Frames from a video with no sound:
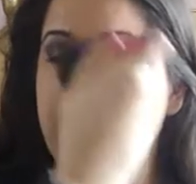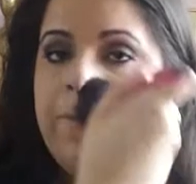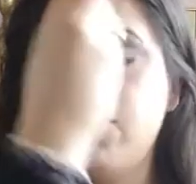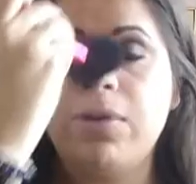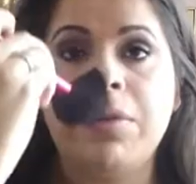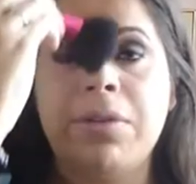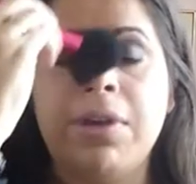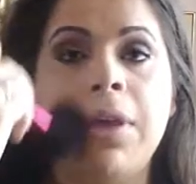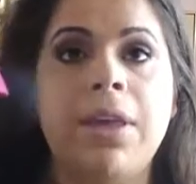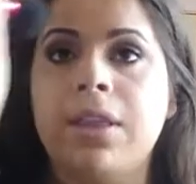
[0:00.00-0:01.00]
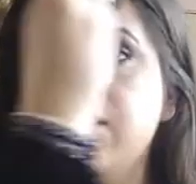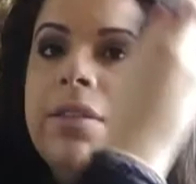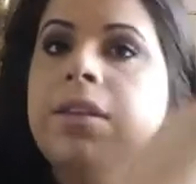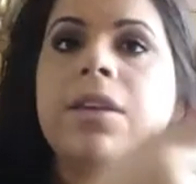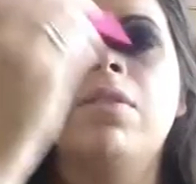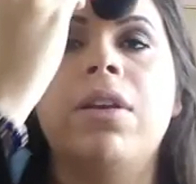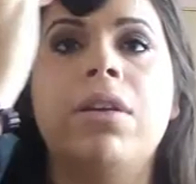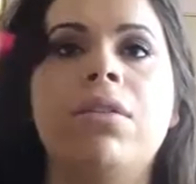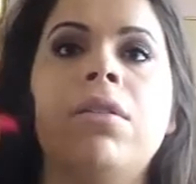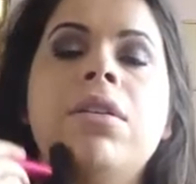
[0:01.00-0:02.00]
Focusing it in the
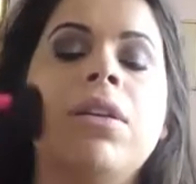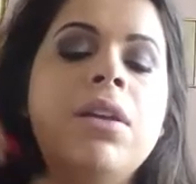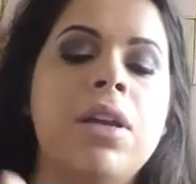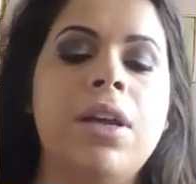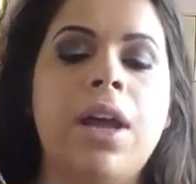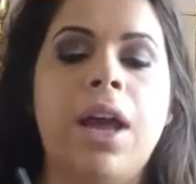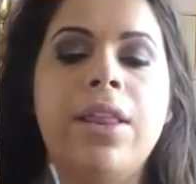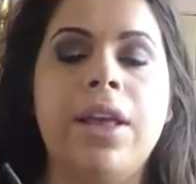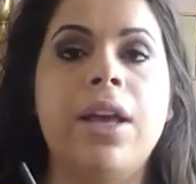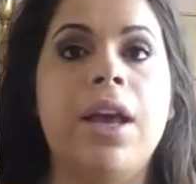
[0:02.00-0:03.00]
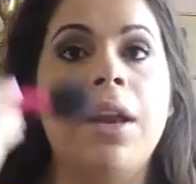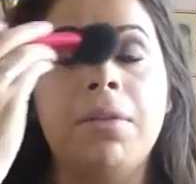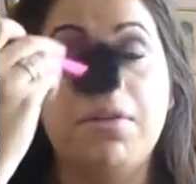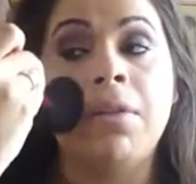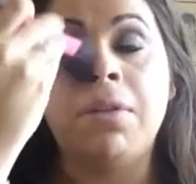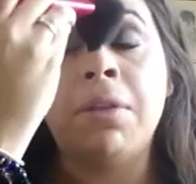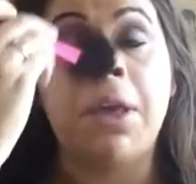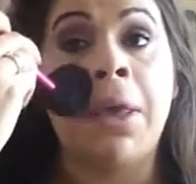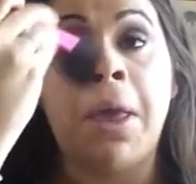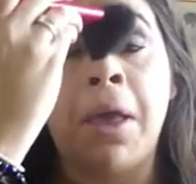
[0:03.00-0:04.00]
T-zone and then kind of
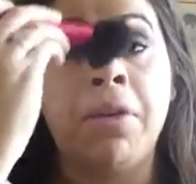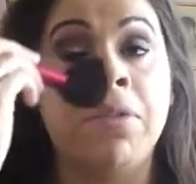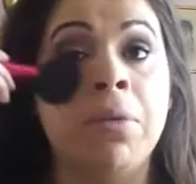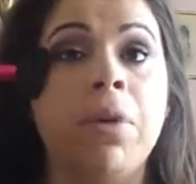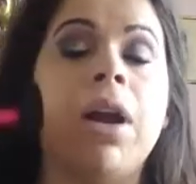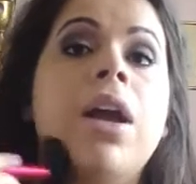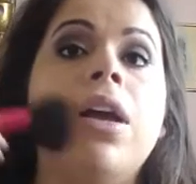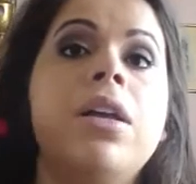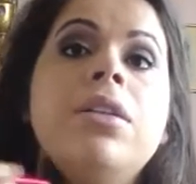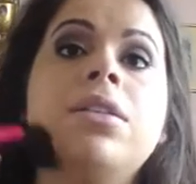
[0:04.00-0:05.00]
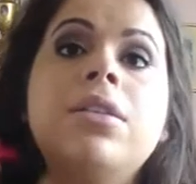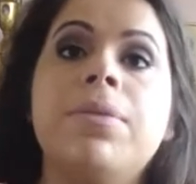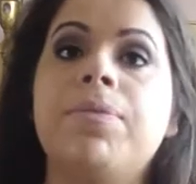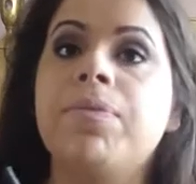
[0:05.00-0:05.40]
dusting it everywhere else.